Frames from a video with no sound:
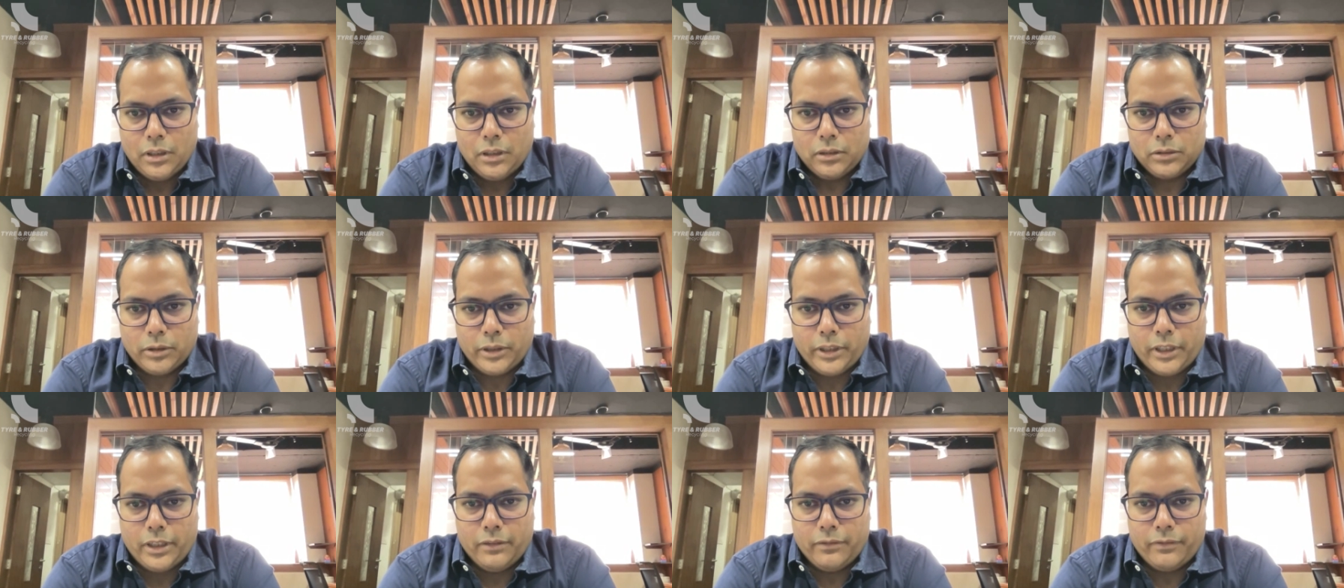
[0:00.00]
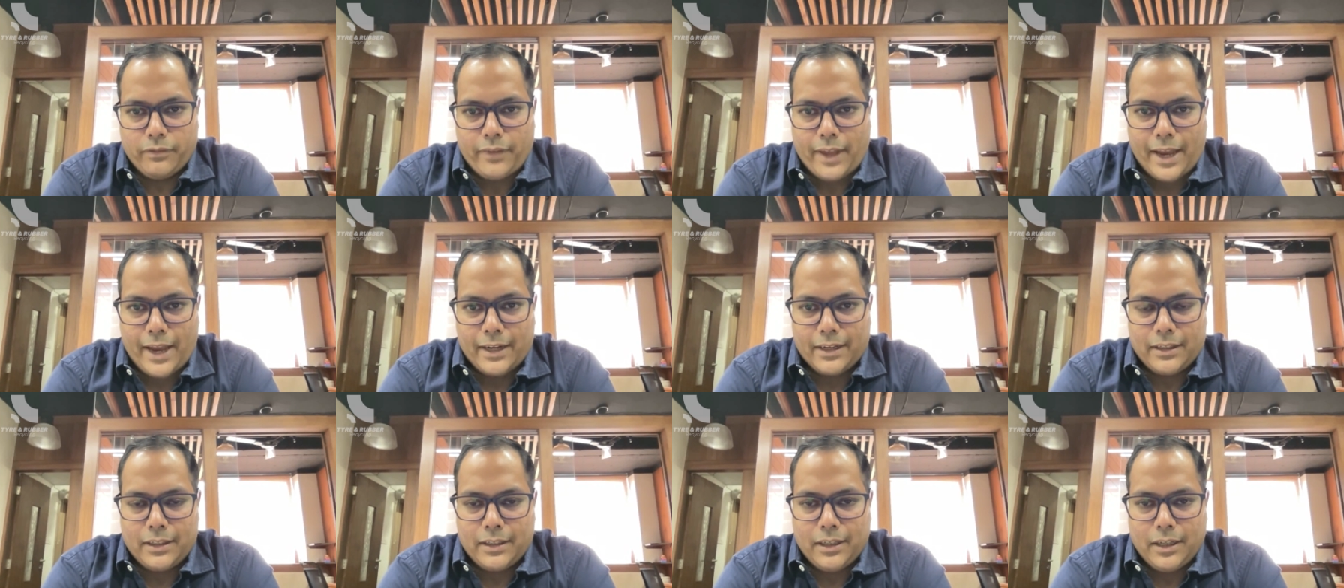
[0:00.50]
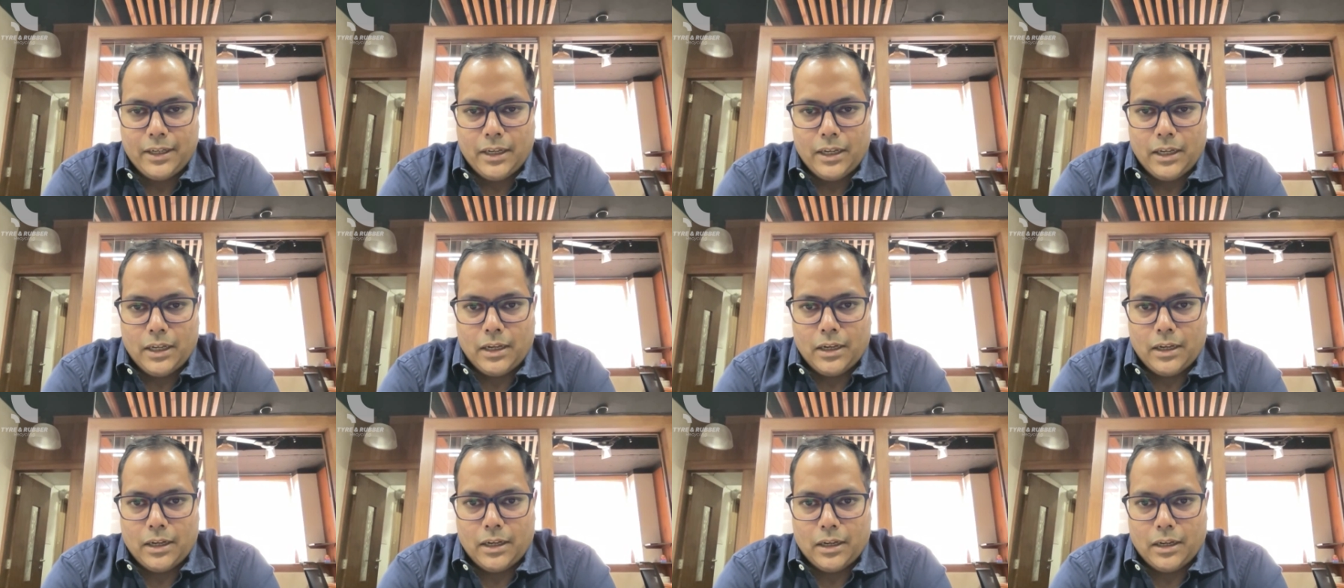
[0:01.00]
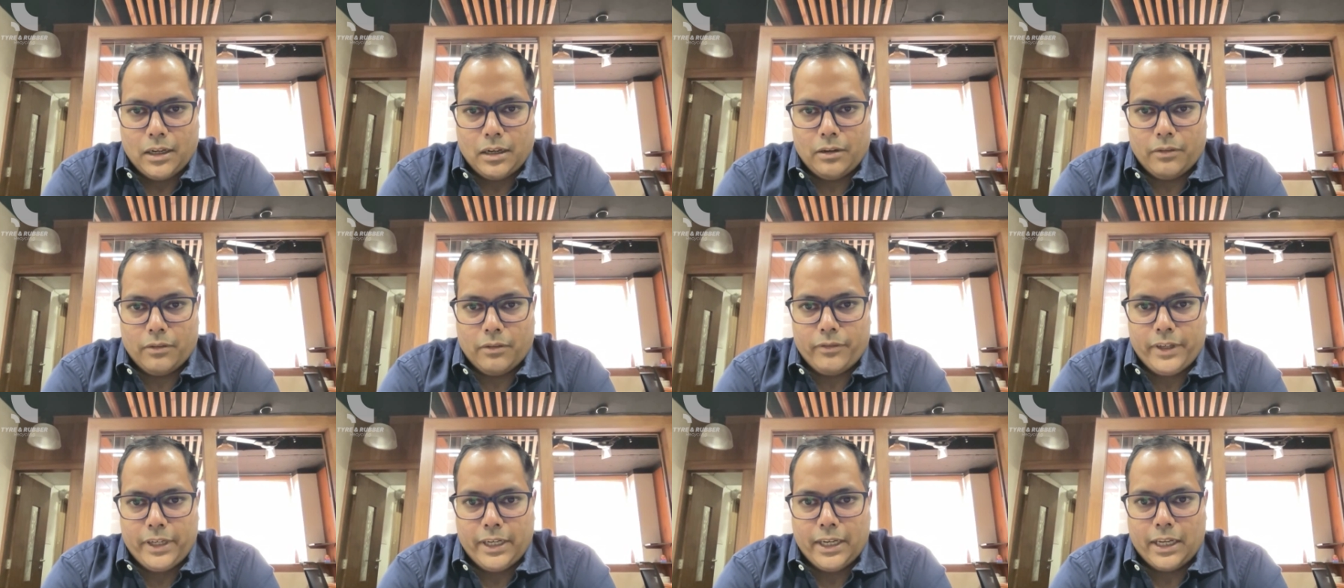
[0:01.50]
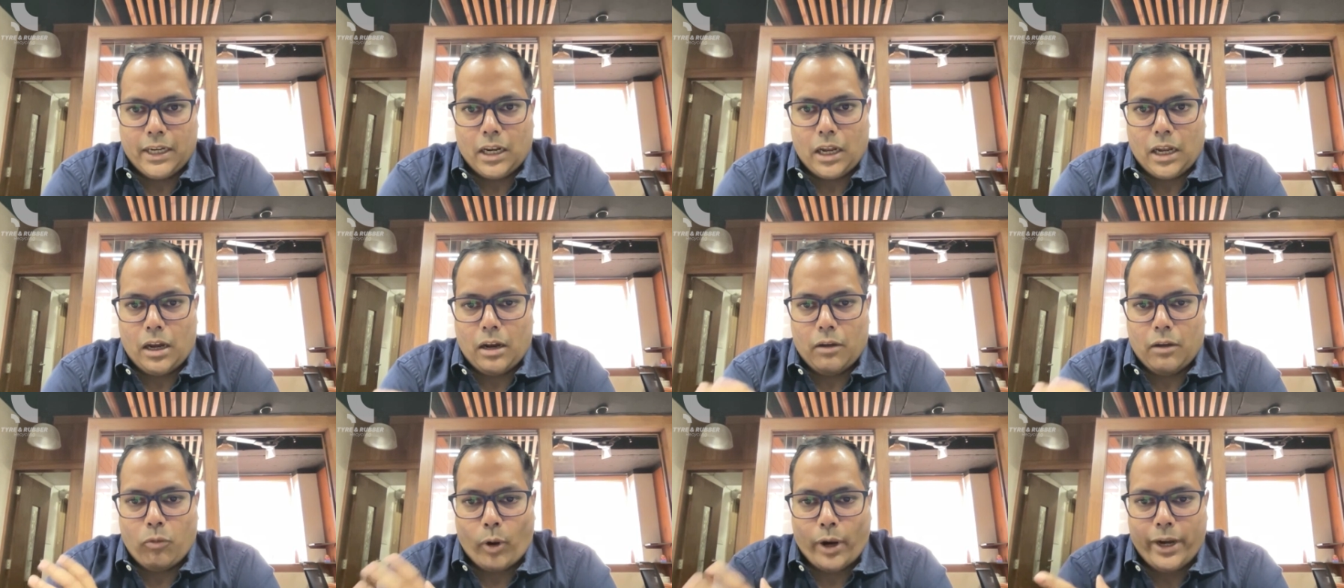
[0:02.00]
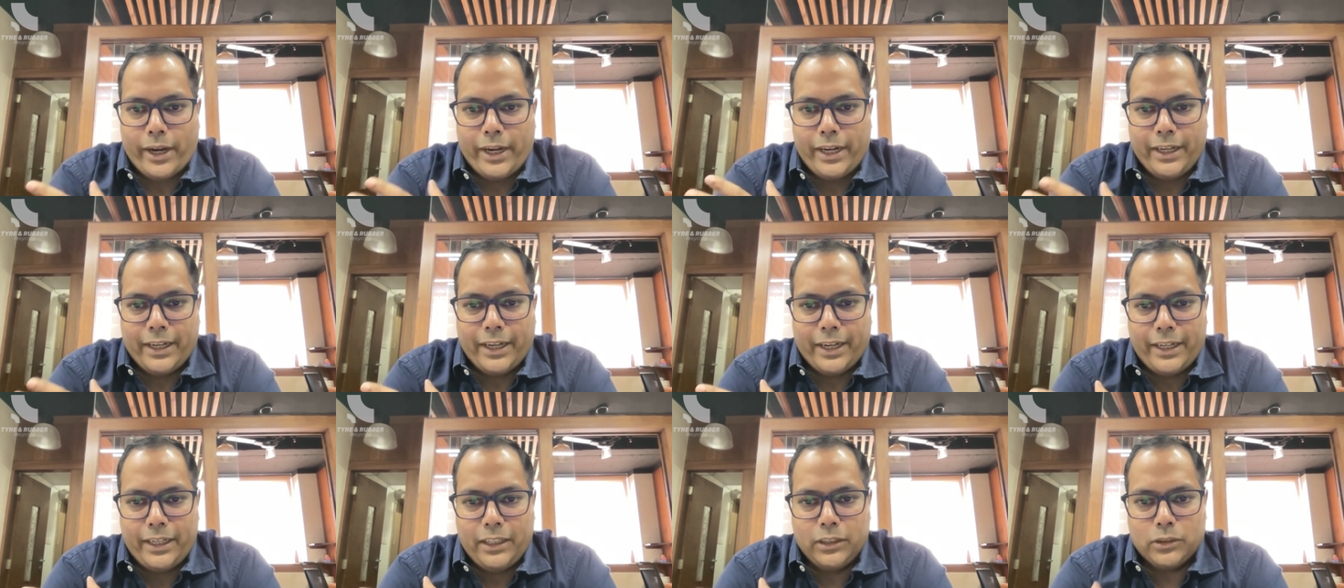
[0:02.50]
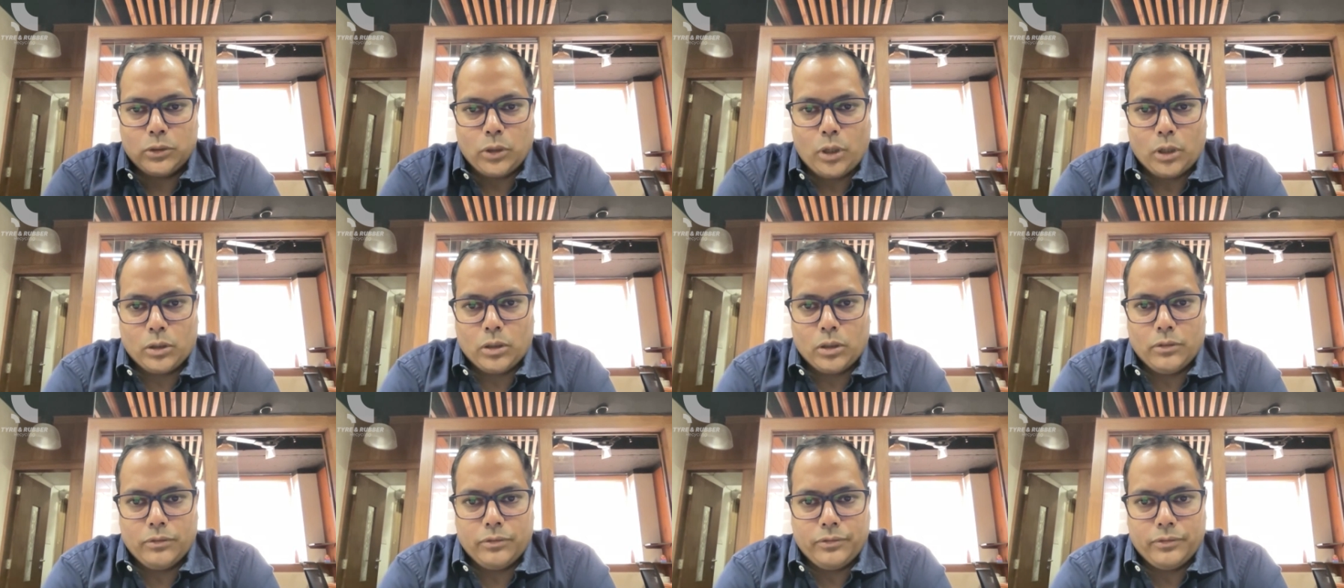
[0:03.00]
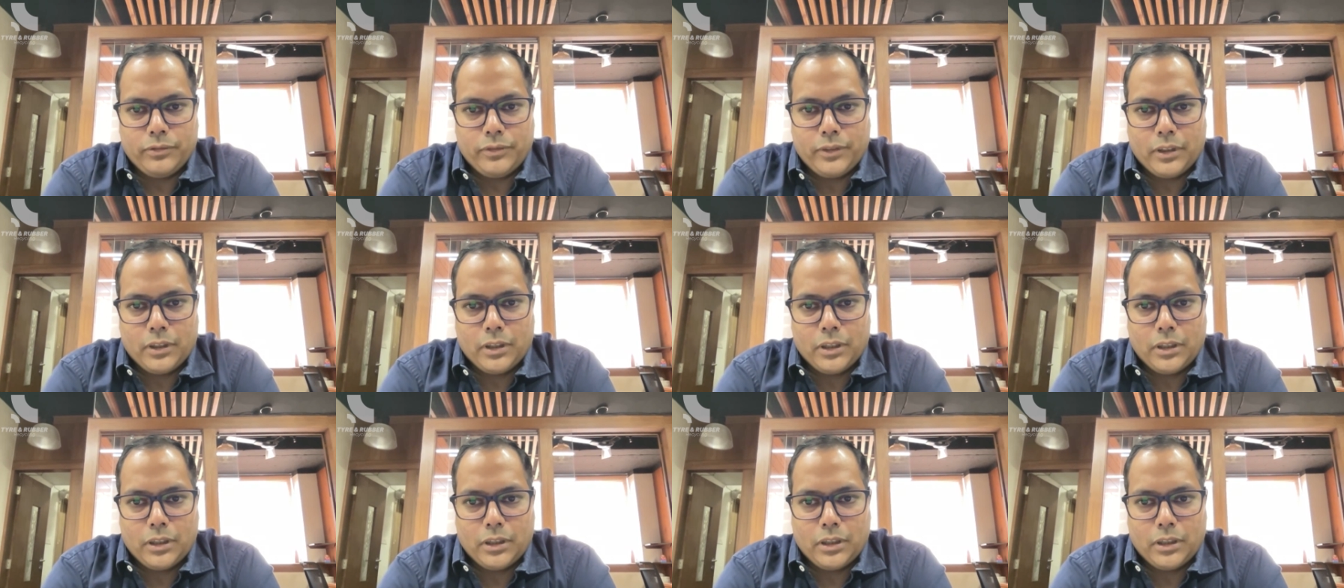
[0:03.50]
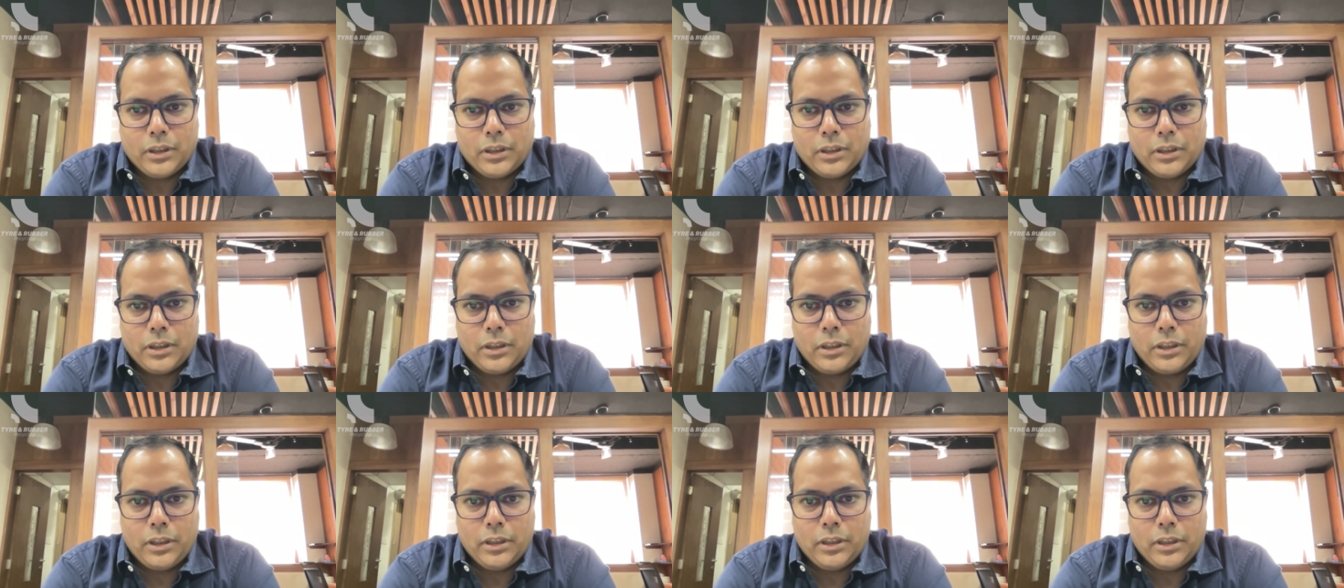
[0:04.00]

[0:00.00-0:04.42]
So in fact, uh, we are avoiding any sort of uh,